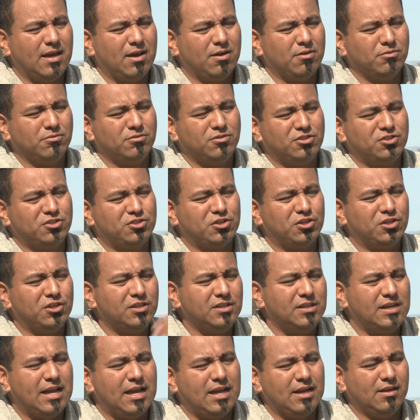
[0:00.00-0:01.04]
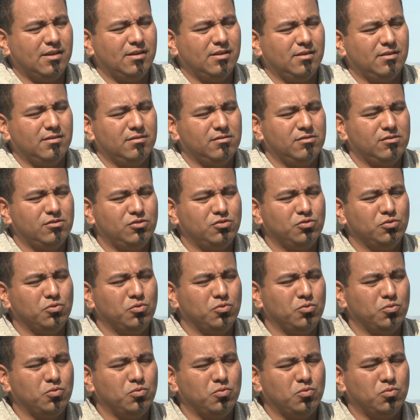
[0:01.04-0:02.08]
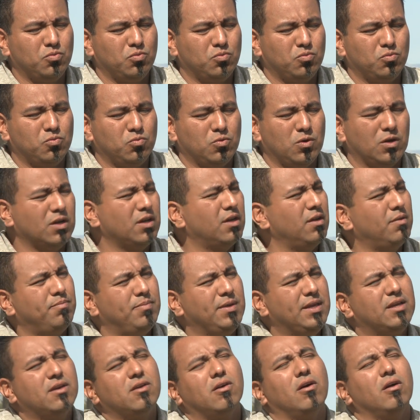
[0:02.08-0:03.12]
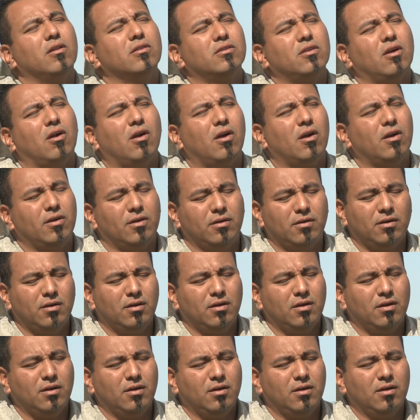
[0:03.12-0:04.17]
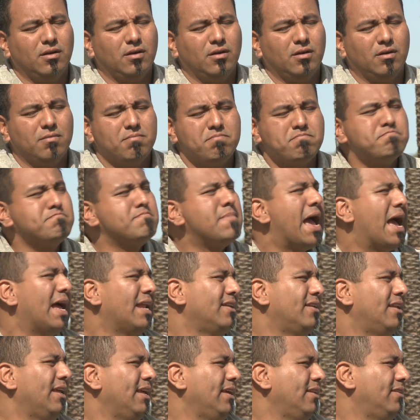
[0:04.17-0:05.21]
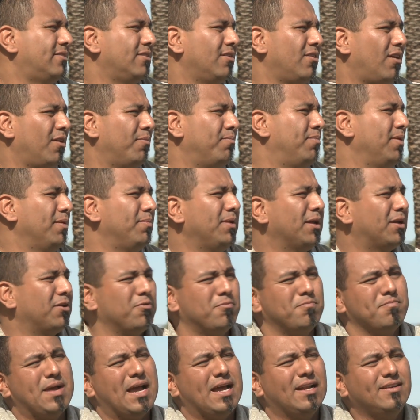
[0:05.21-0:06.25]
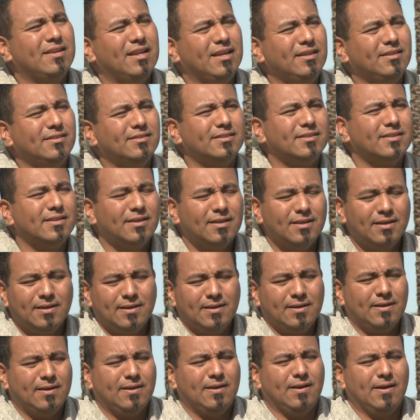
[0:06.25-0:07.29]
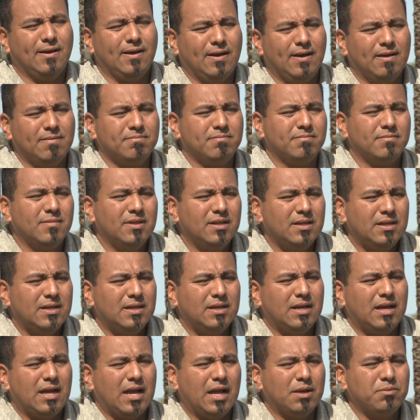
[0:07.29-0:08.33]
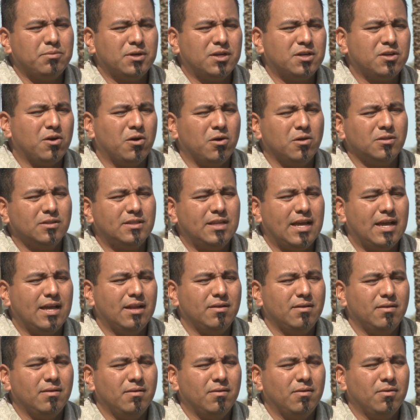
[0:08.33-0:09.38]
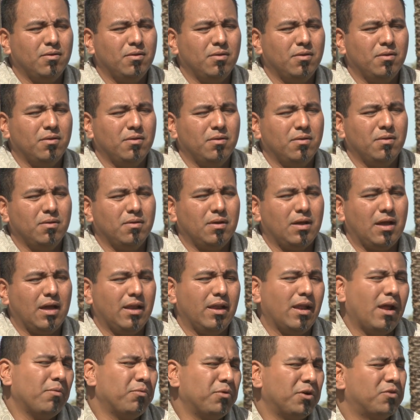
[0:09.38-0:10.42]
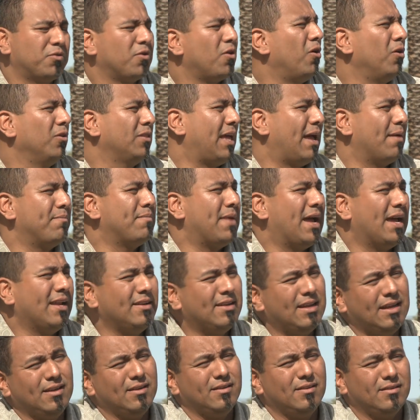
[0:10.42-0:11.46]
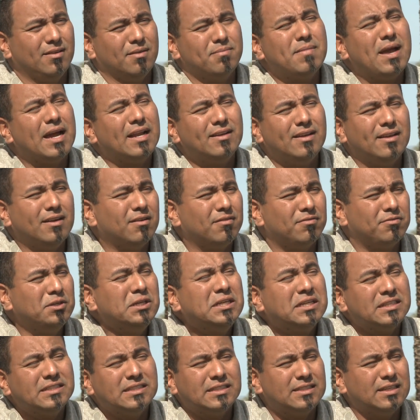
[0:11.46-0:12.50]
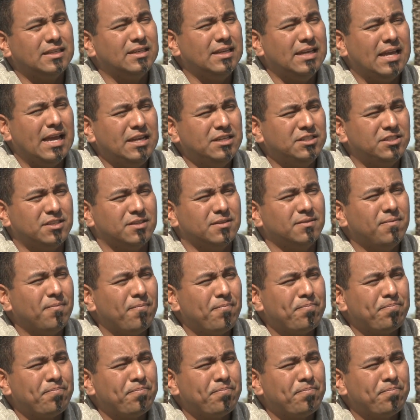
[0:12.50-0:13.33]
now turn that to what could be called our mandate, our biblical mandate, I would call that, and I would call that mandate the mandate of reconciliation.